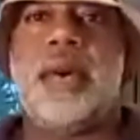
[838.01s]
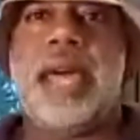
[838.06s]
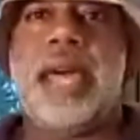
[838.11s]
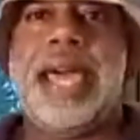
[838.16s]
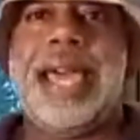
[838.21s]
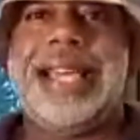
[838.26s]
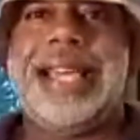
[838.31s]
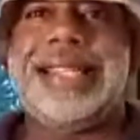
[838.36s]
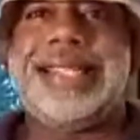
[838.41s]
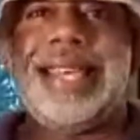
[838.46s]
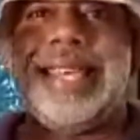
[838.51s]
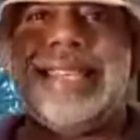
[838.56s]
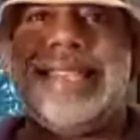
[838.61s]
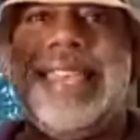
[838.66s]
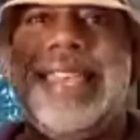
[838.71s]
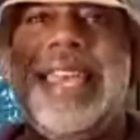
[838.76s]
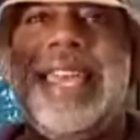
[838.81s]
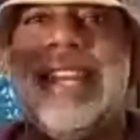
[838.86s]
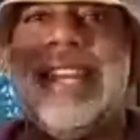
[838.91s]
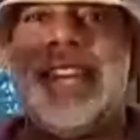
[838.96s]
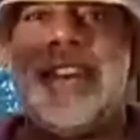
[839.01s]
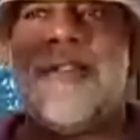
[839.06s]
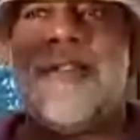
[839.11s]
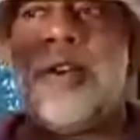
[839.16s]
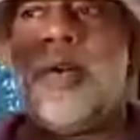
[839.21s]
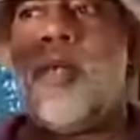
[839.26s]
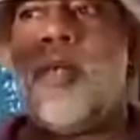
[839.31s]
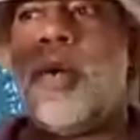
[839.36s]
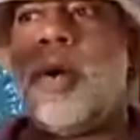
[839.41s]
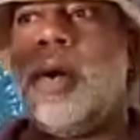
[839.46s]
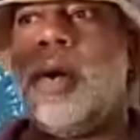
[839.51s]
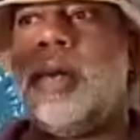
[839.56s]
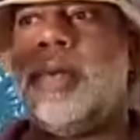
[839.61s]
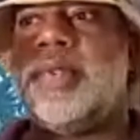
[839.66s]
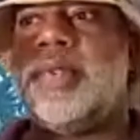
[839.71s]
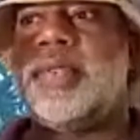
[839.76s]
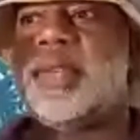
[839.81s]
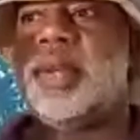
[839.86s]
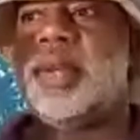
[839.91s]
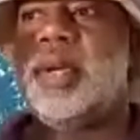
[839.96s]
Okay, existing in different
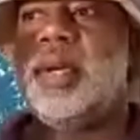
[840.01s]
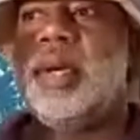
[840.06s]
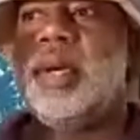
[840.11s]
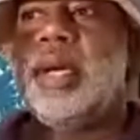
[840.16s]
worlds.